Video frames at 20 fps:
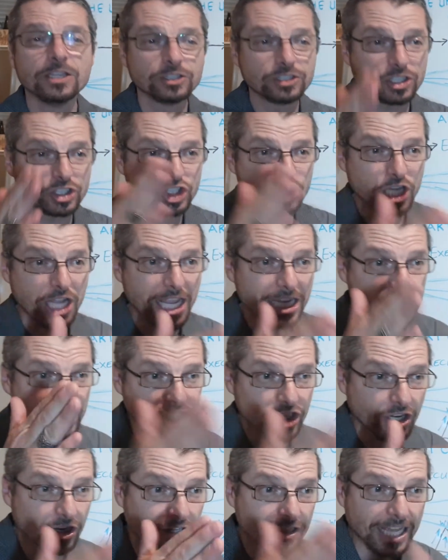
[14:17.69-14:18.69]
to change
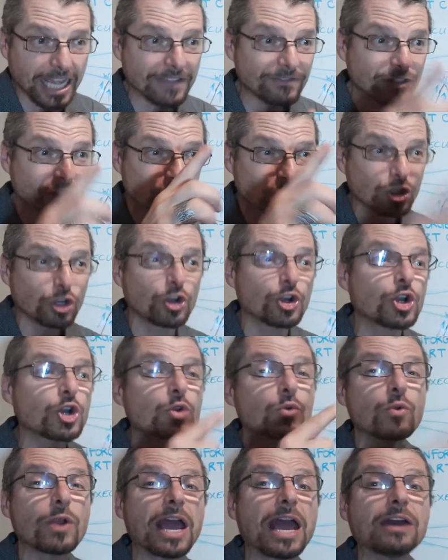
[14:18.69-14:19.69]
their life, to turn it
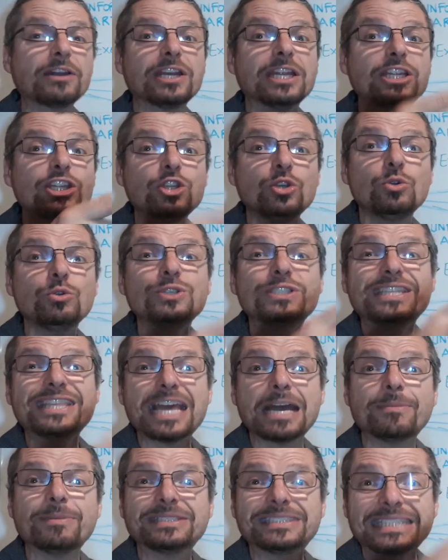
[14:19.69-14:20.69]
around and use
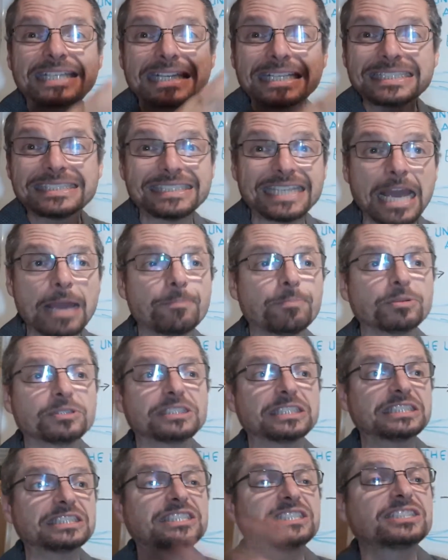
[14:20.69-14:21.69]
them as an example
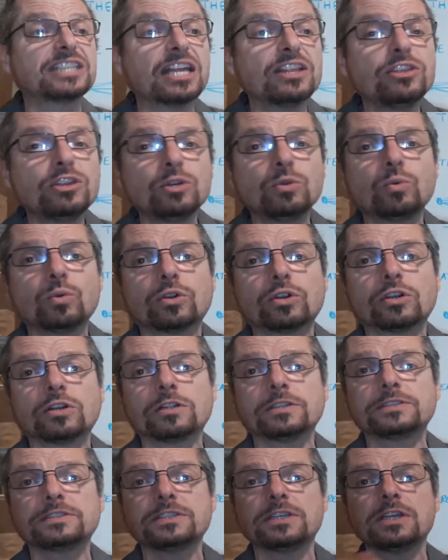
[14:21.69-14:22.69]
to stun the
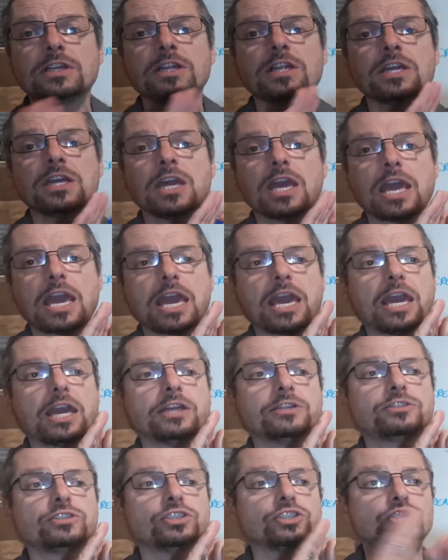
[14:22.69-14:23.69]
world
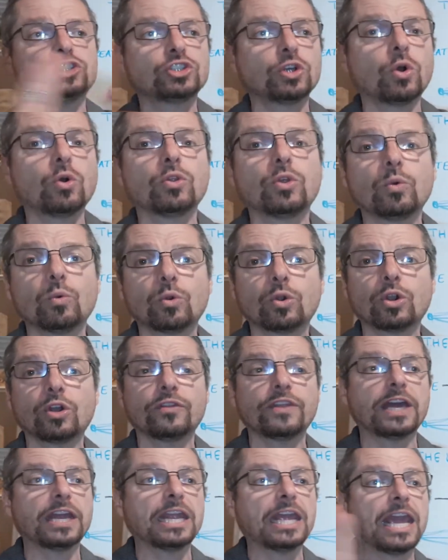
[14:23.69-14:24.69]
and to show the world
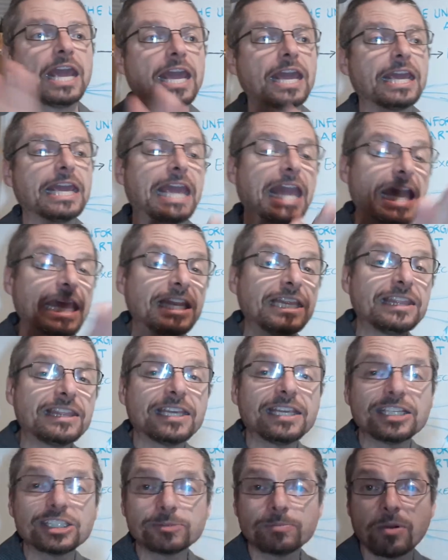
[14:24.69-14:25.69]
that, hey,
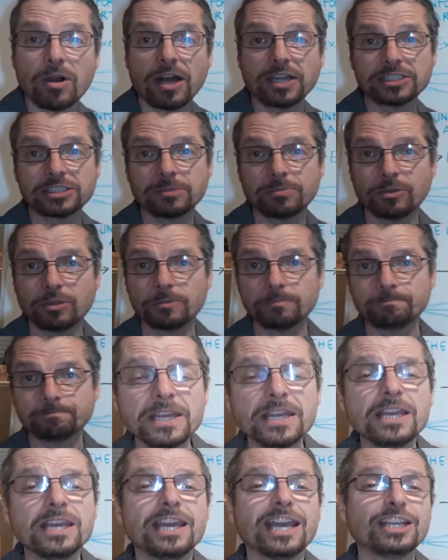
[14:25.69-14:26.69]
anything is possible.
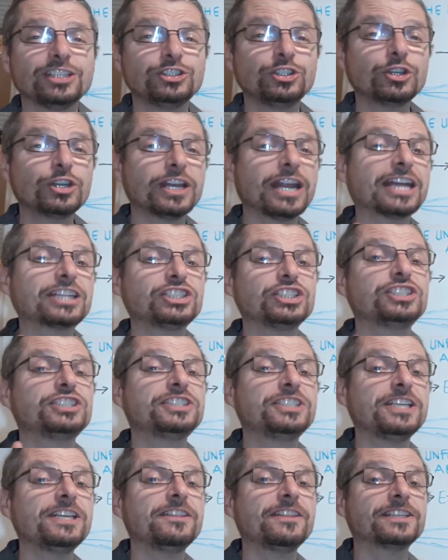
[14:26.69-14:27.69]
Is you can actually
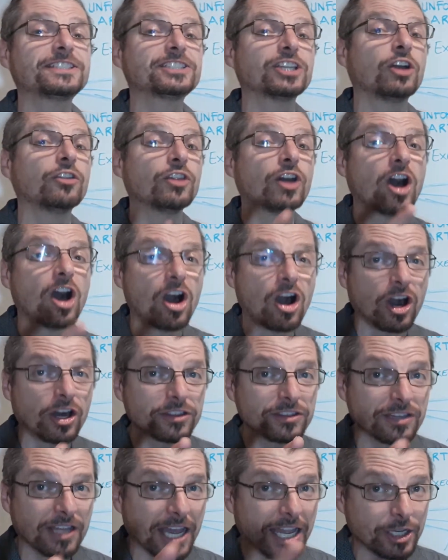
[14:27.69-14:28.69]
see this on the
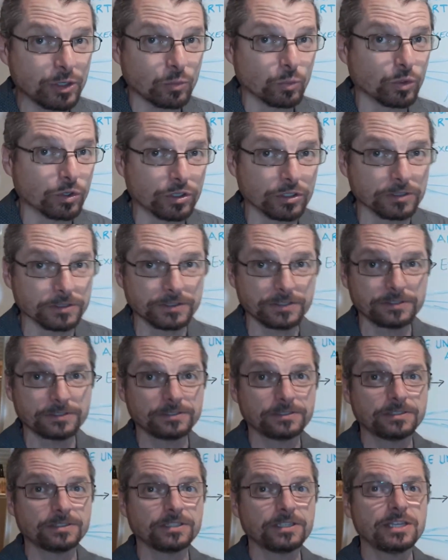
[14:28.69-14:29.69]
online world,
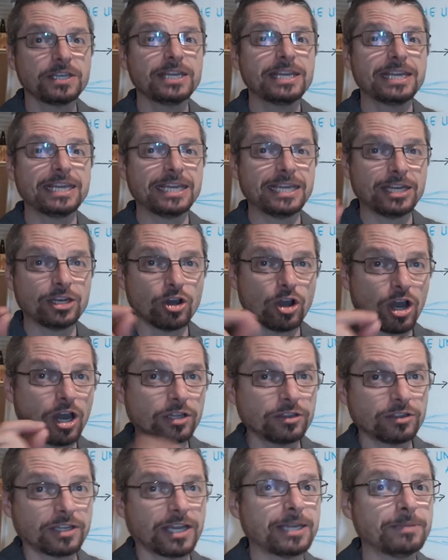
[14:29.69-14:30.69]
in
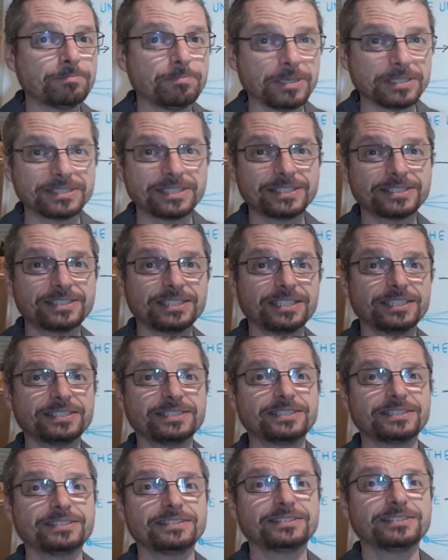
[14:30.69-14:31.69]
online
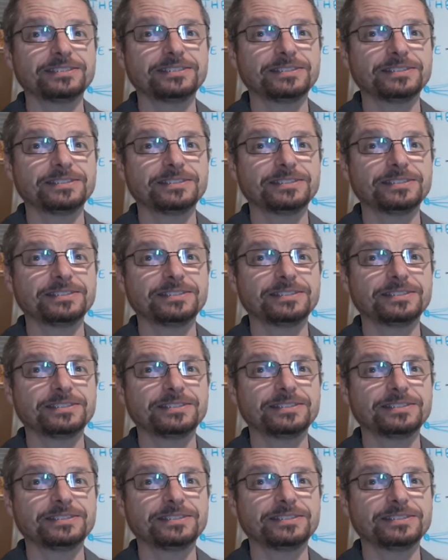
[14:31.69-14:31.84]
businesses,